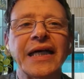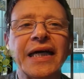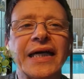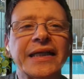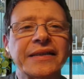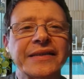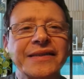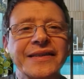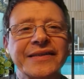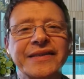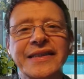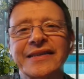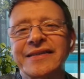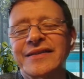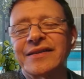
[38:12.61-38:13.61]
And
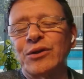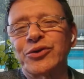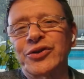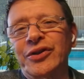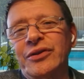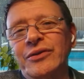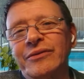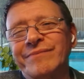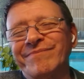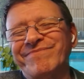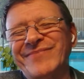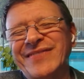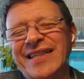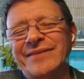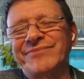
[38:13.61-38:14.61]
this also,
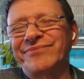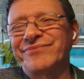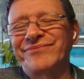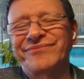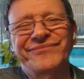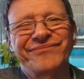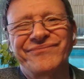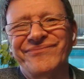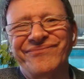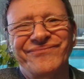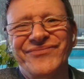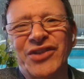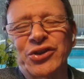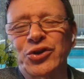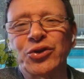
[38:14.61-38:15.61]
yeah,
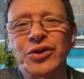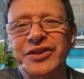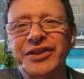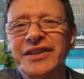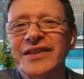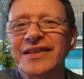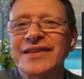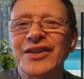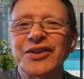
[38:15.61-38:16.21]
not good.